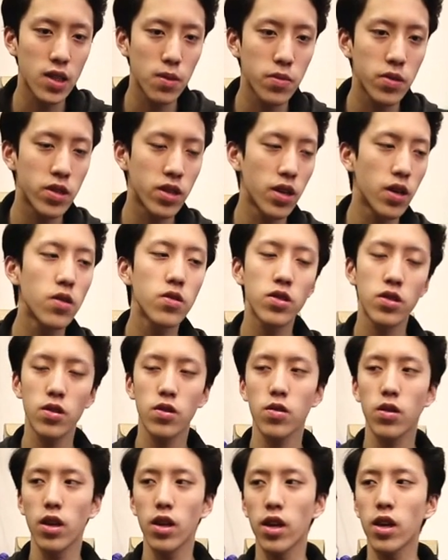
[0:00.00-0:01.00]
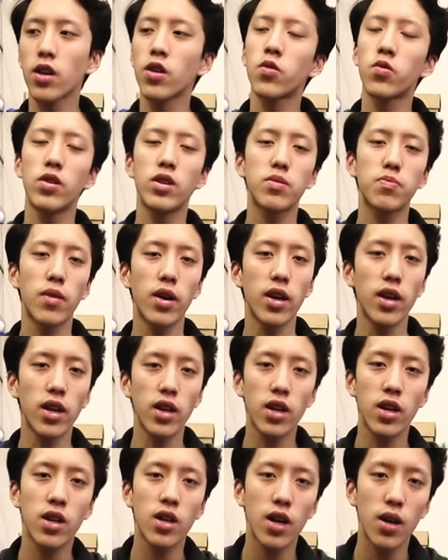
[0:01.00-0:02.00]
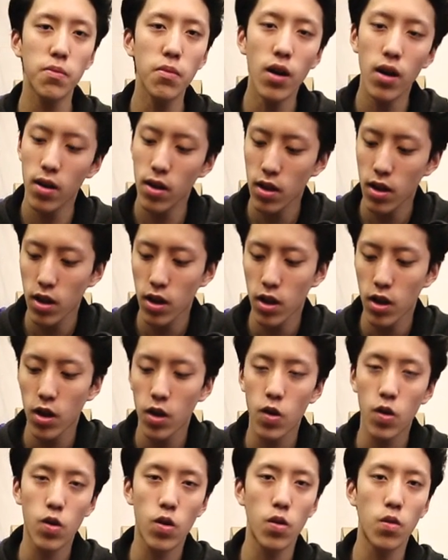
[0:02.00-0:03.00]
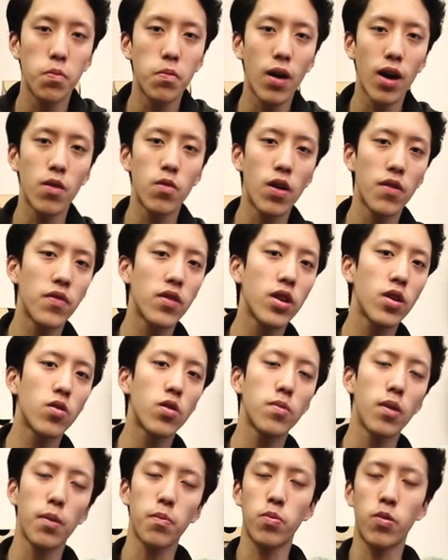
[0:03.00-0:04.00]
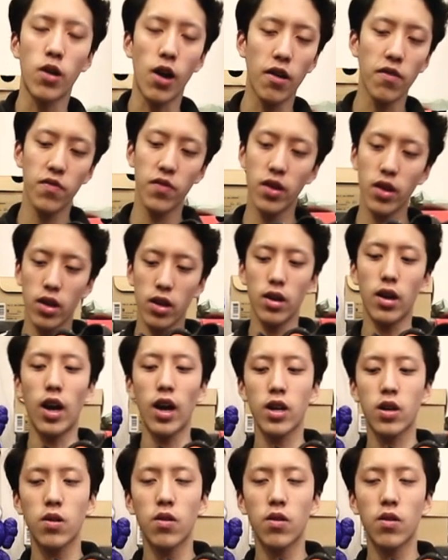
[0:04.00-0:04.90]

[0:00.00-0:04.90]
some steals to increase my income or my revenue or my profit, I